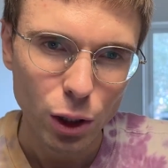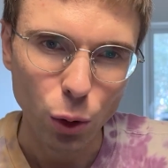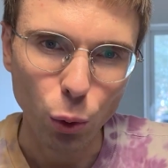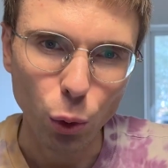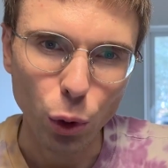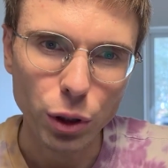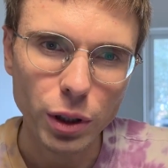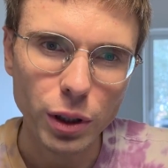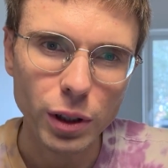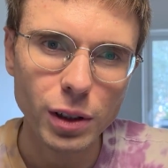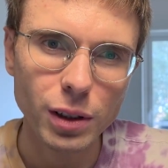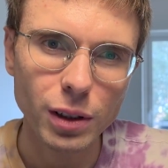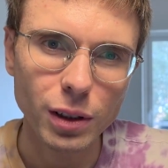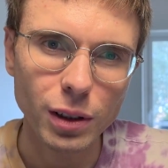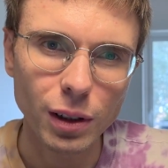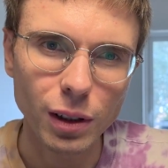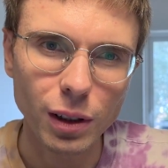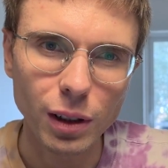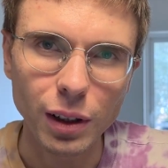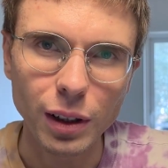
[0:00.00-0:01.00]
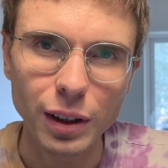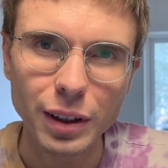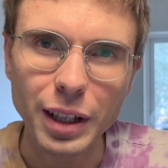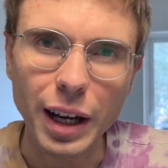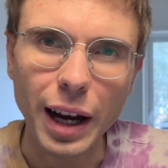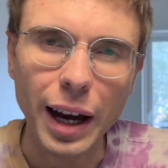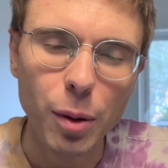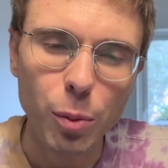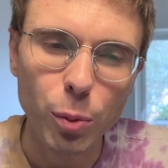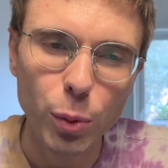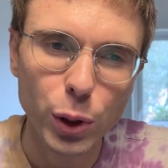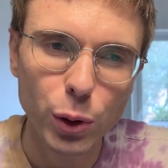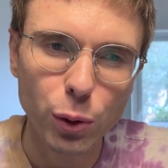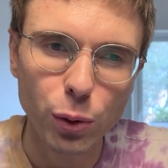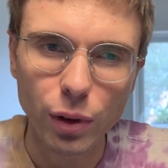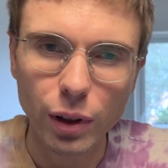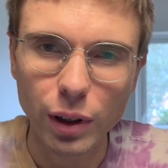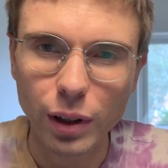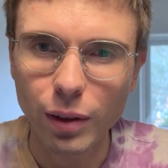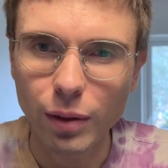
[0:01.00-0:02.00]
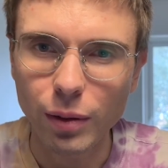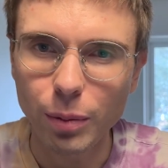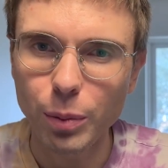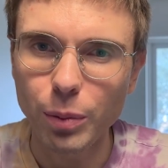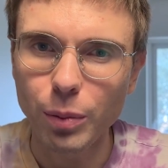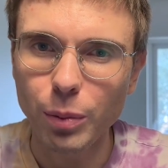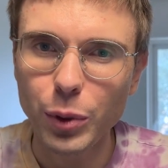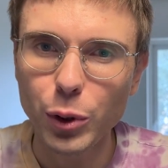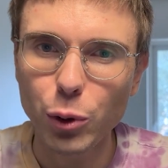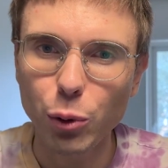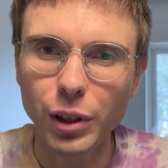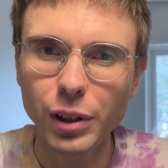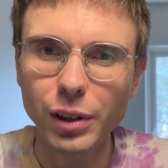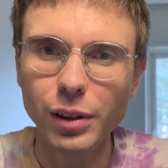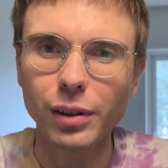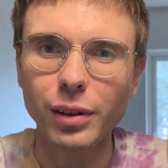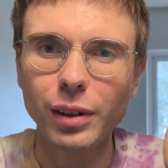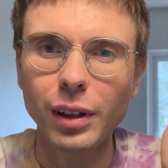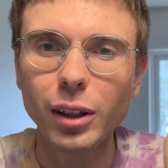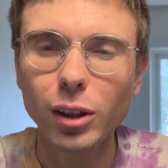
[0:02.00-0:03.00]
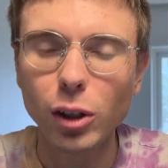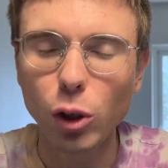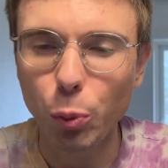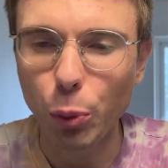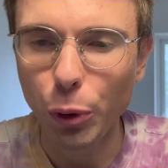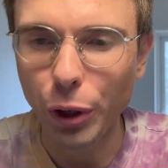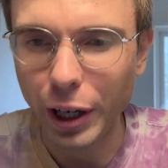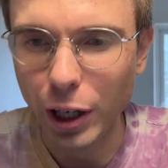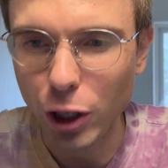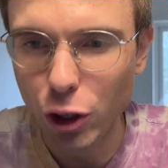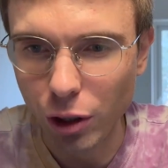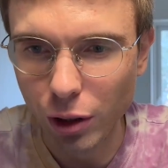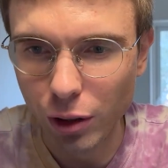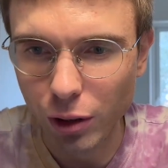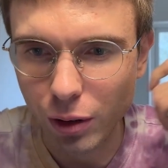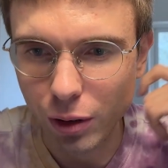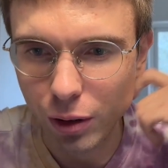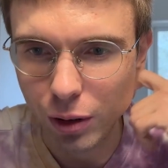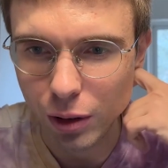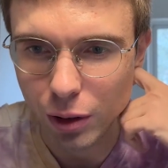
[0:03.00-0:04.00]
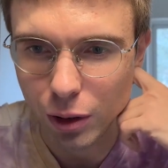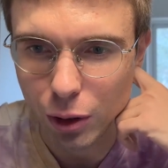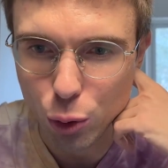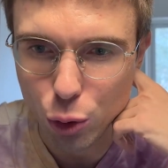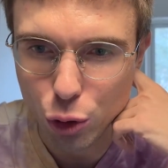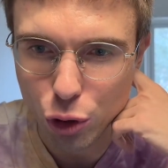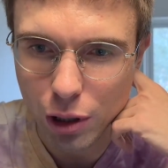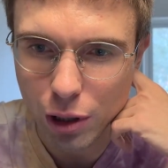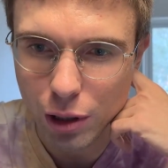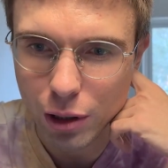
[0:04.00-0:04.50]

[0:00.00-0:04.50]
what is time between incorporation usually?